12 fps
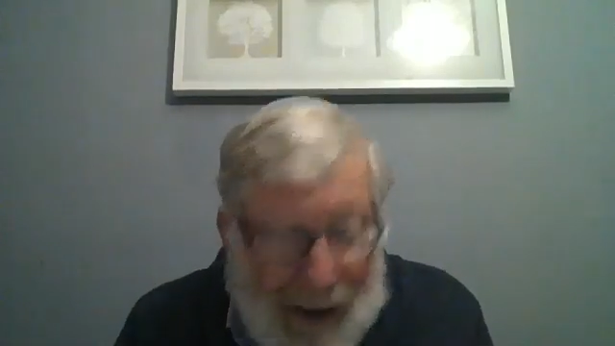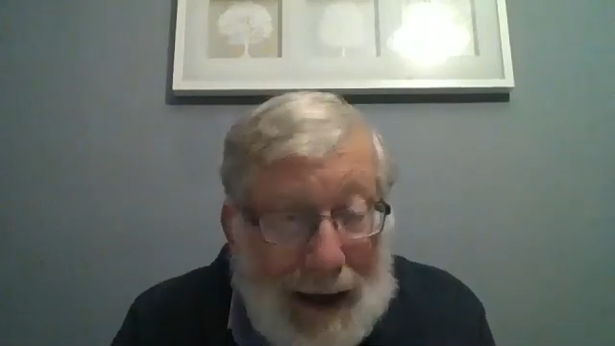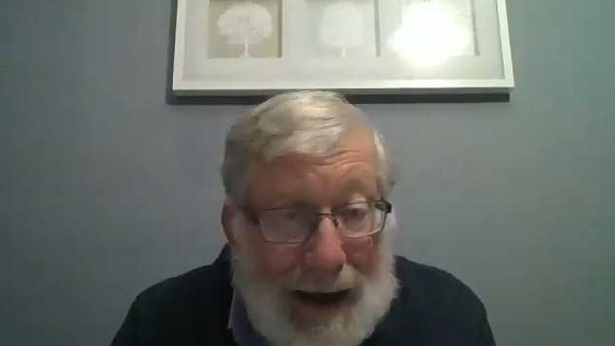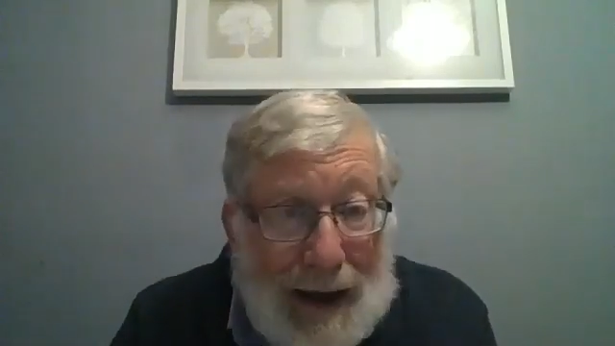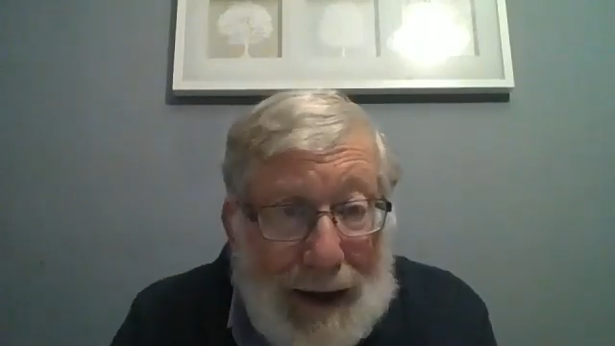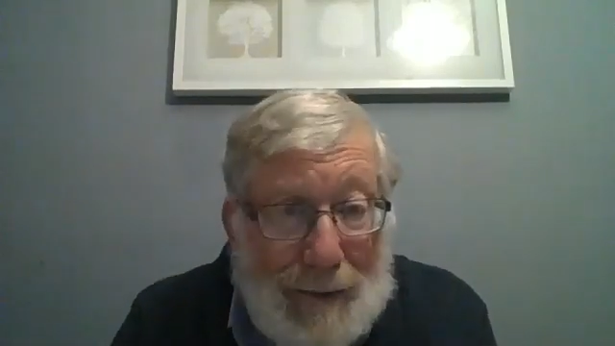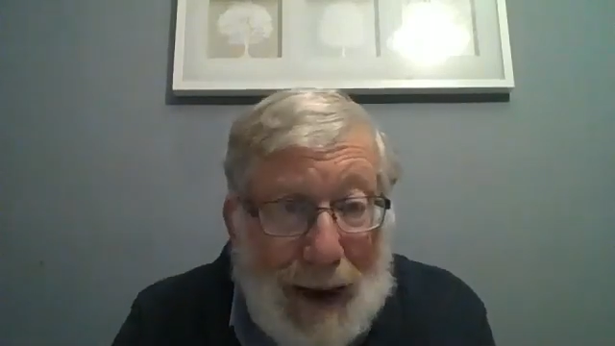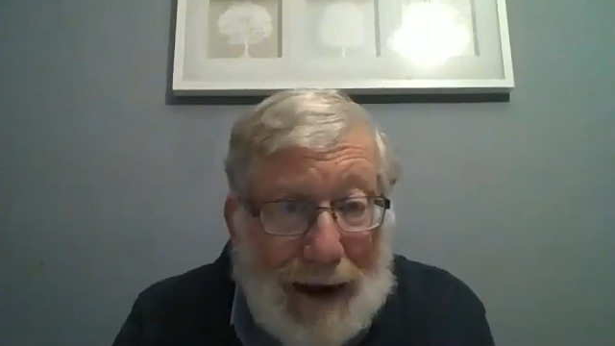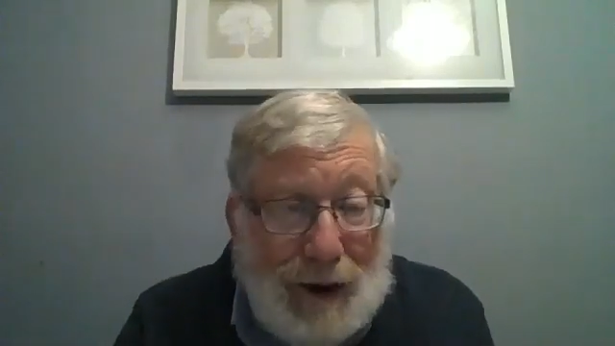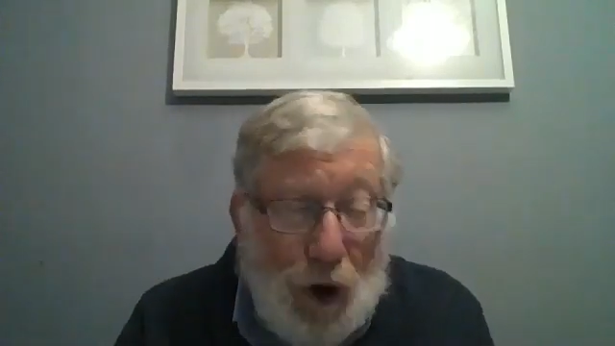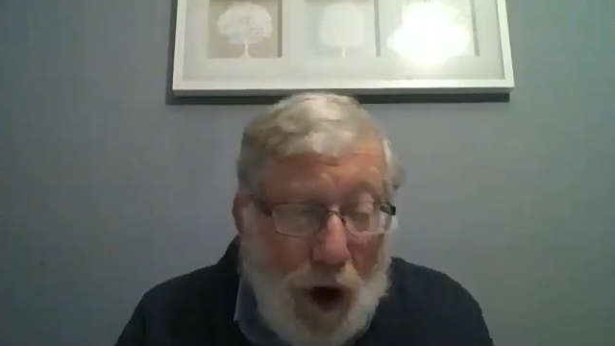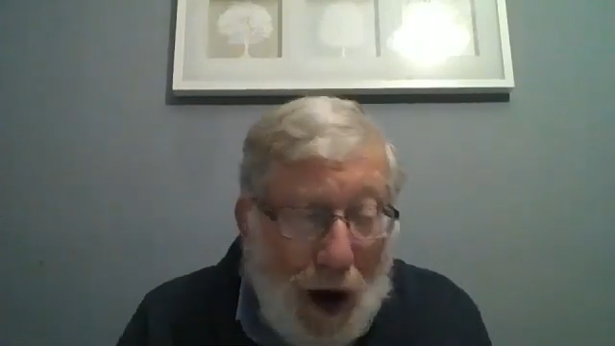he made
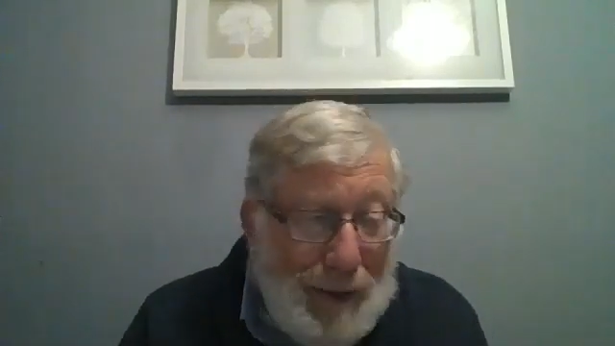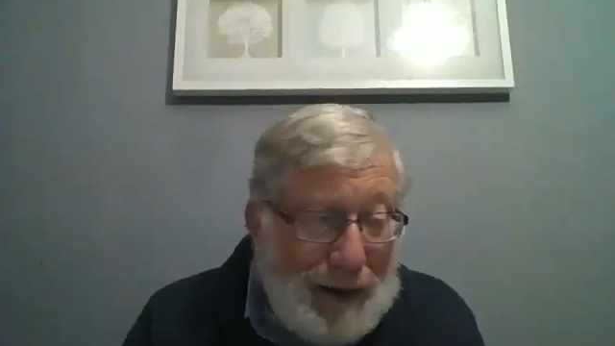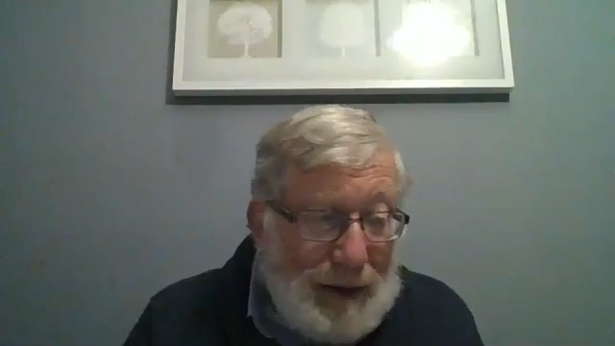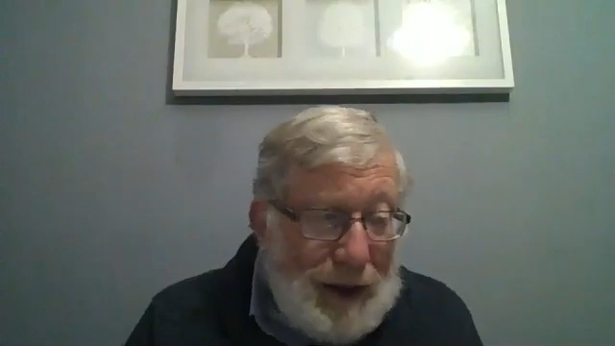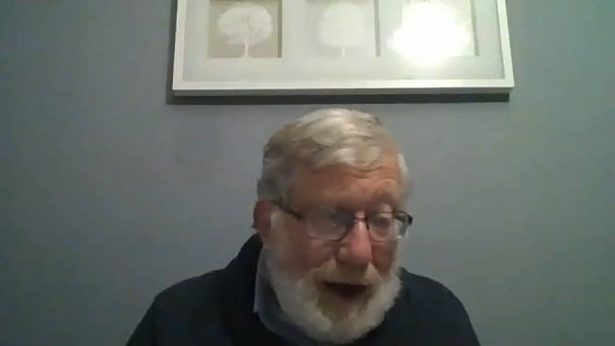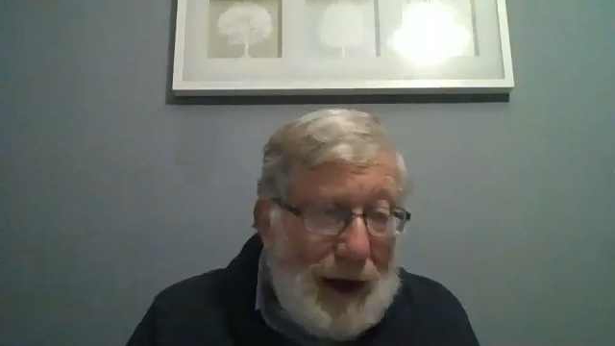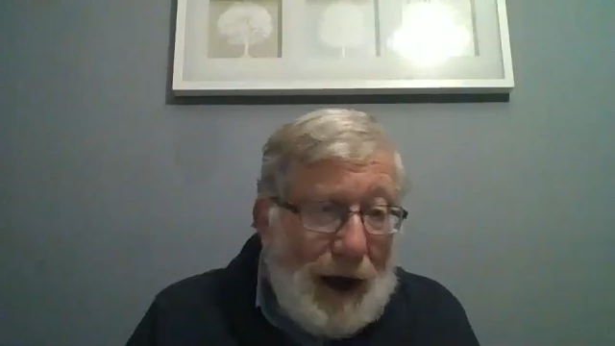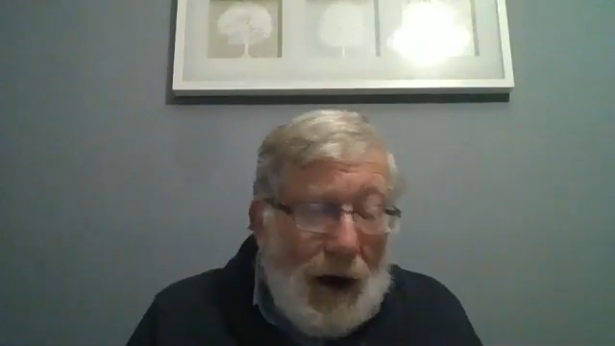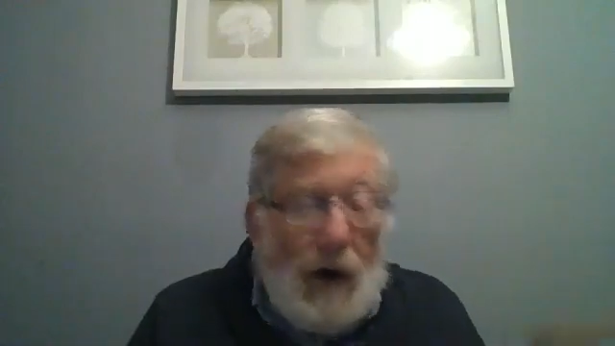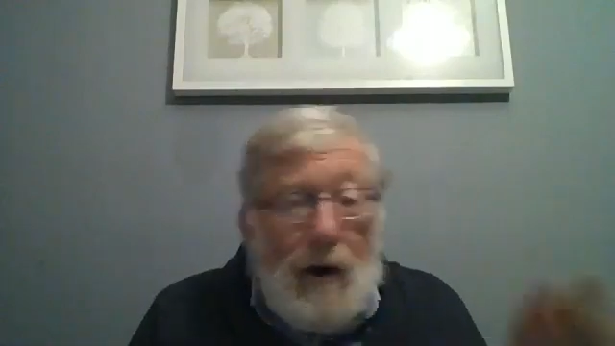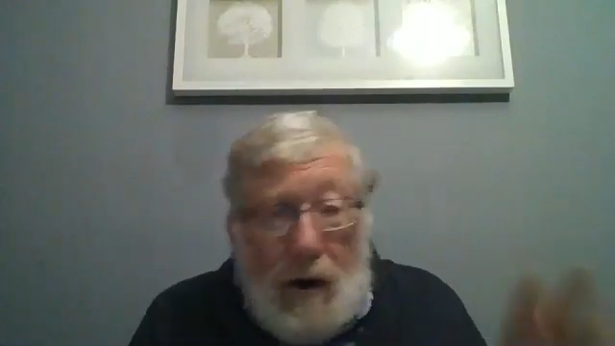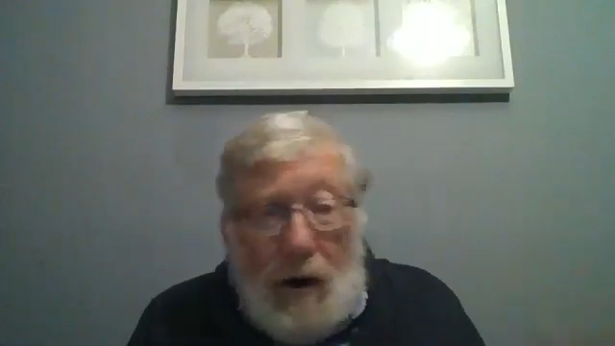a comment
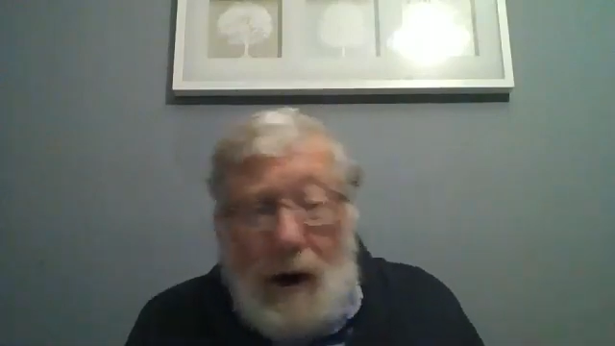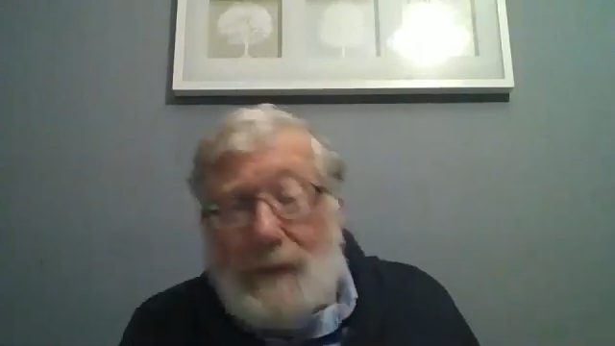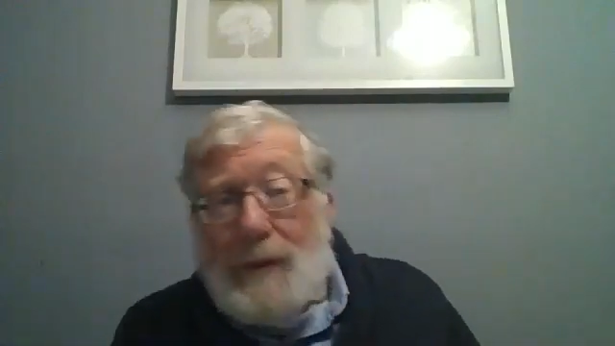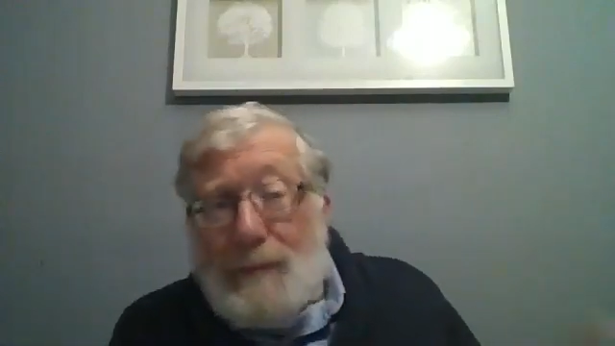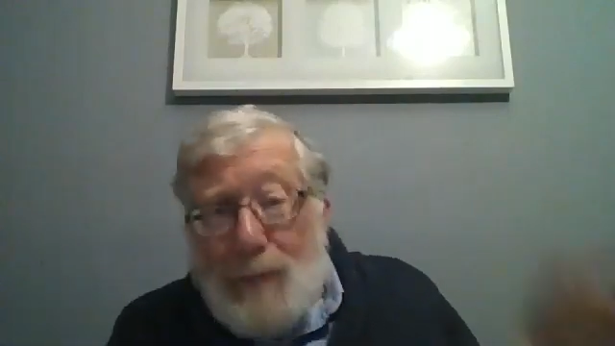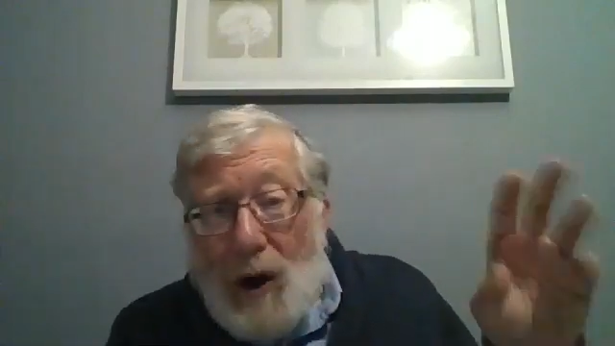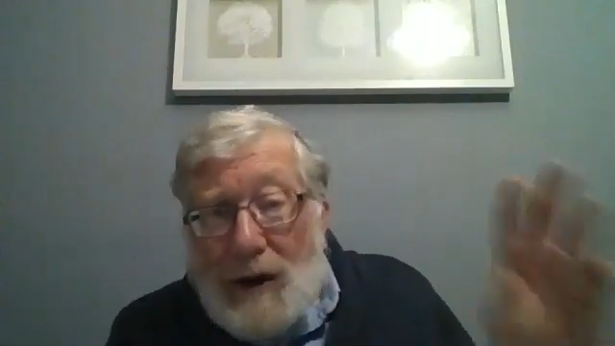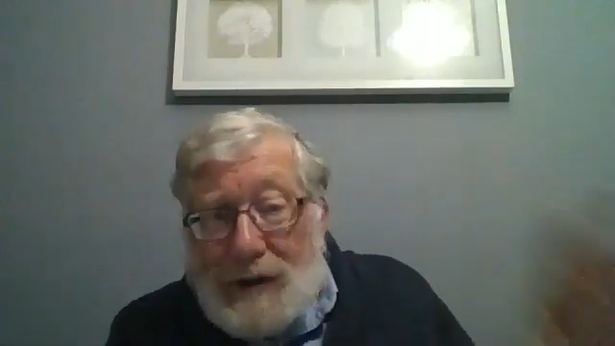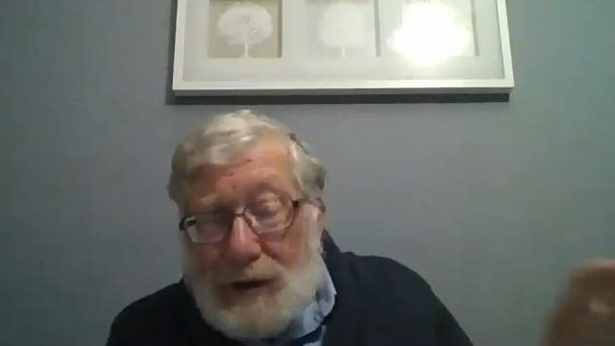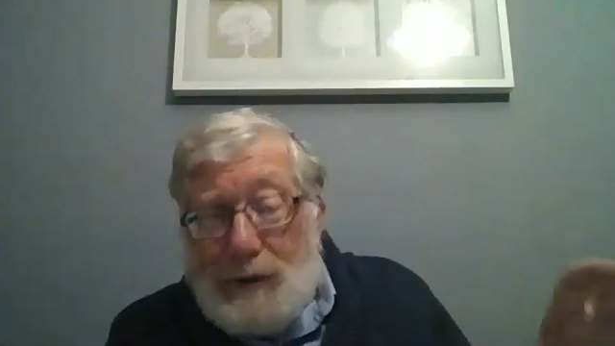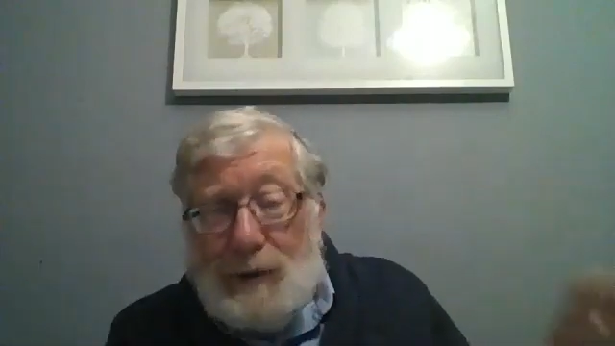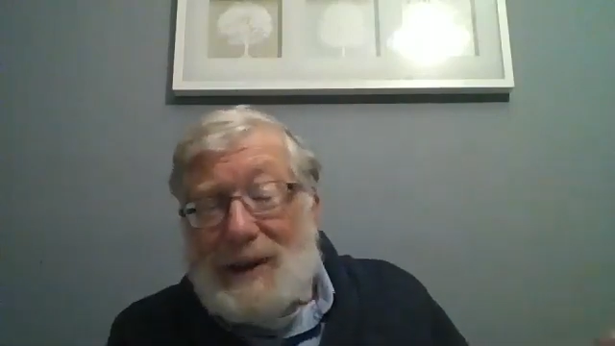on the
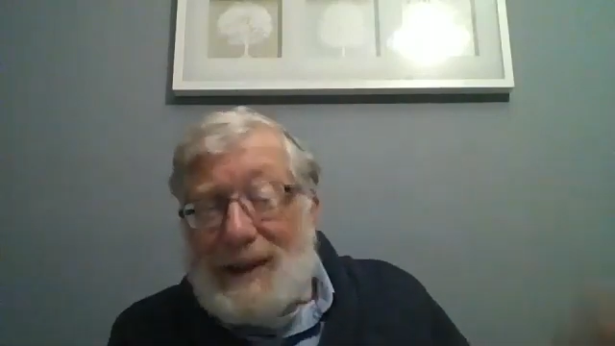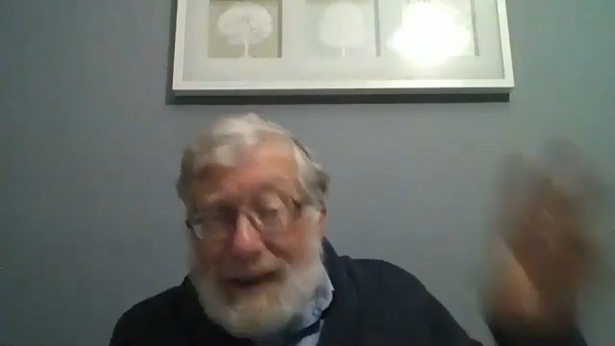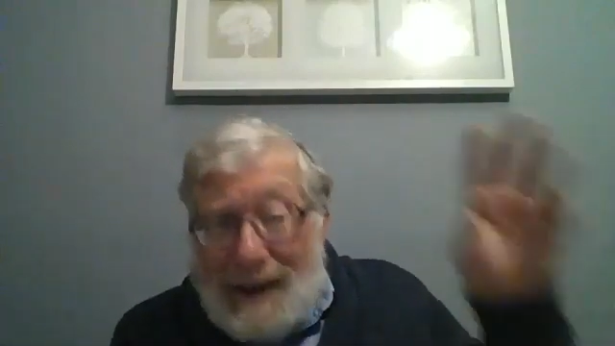pasuk